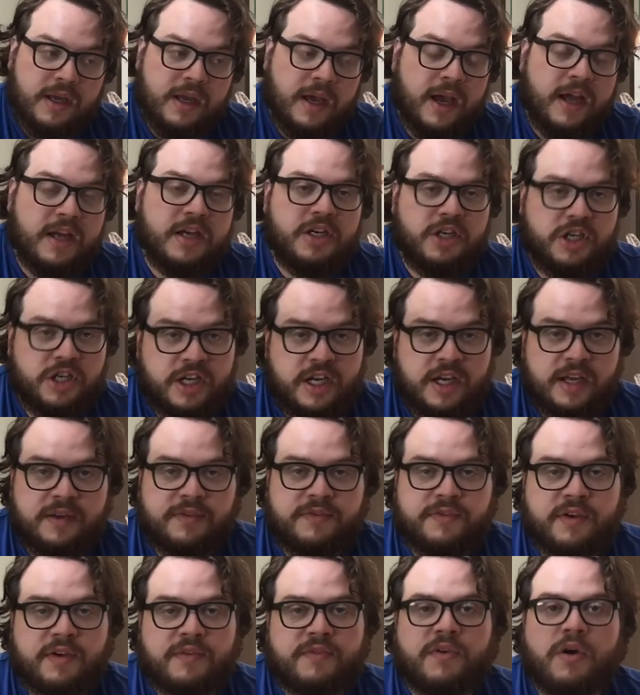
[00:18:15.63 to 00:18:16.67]
head
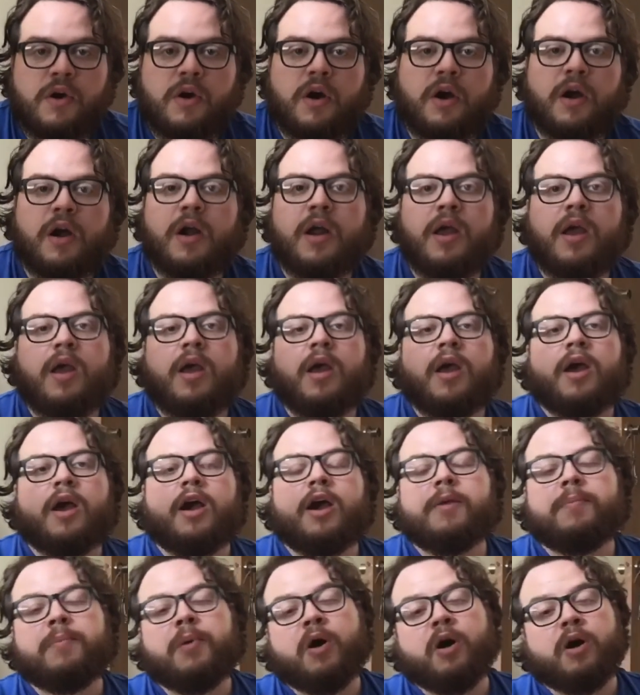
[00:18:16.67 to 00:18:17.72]
chief of our
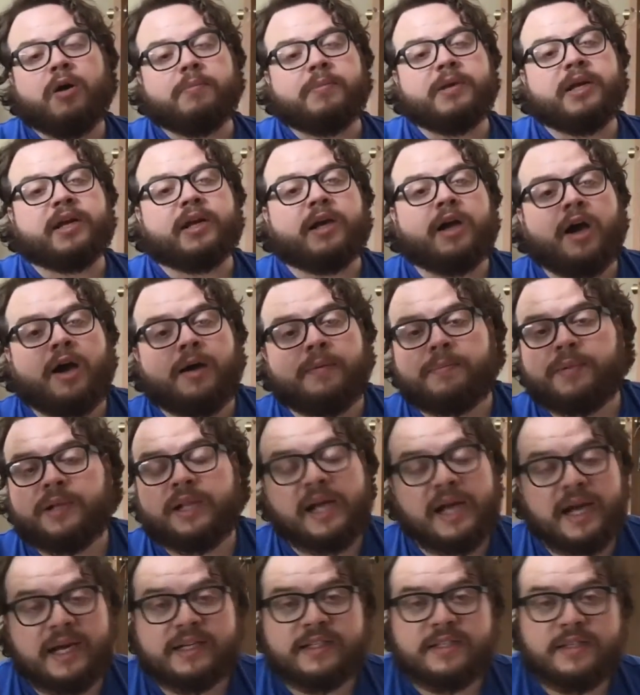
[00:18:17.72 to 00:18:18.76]
apartment
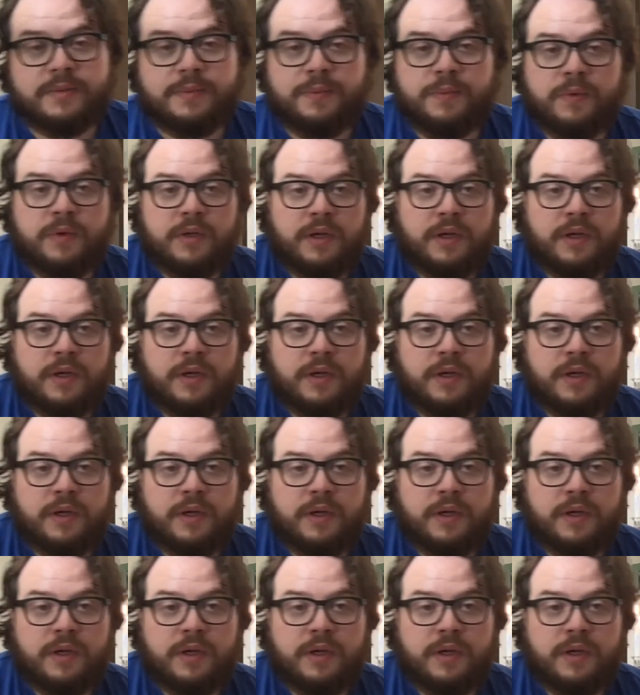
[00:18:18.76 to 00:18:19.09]
complex